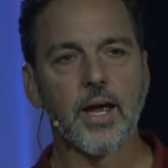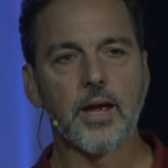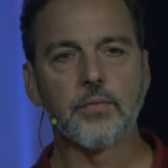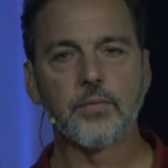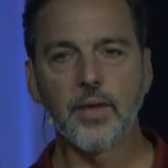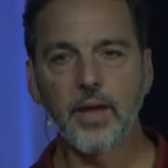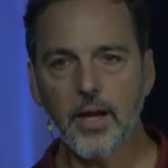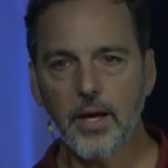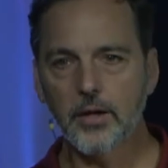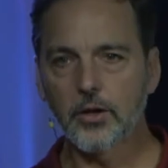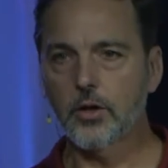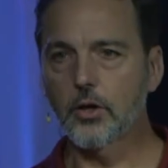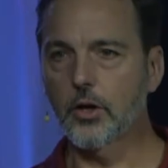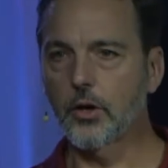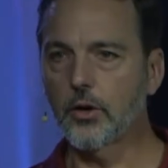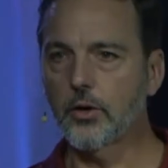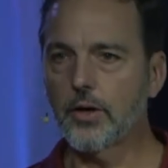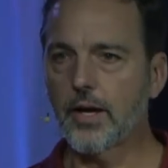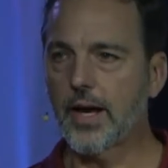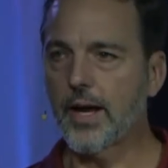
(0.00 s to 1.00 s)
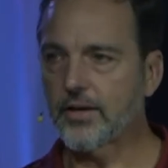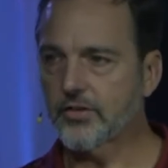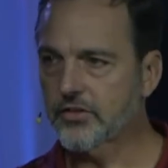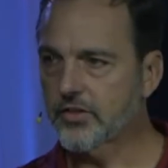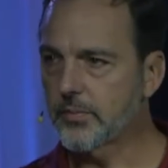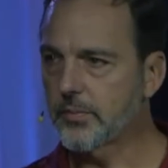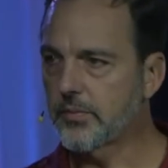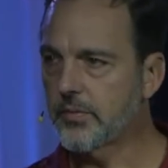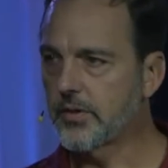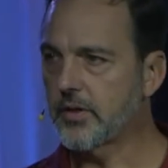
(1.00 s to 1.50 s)
And then Kurt
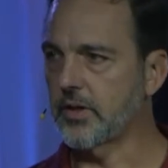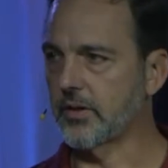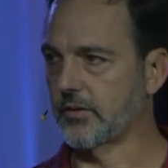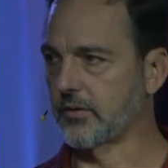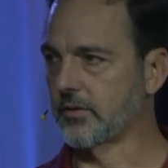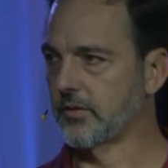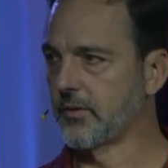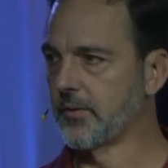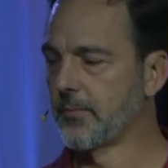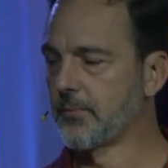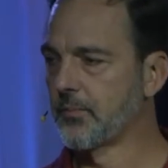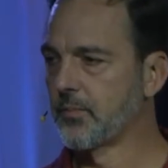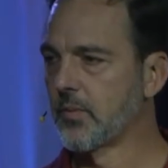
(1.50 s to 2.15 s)
asked him this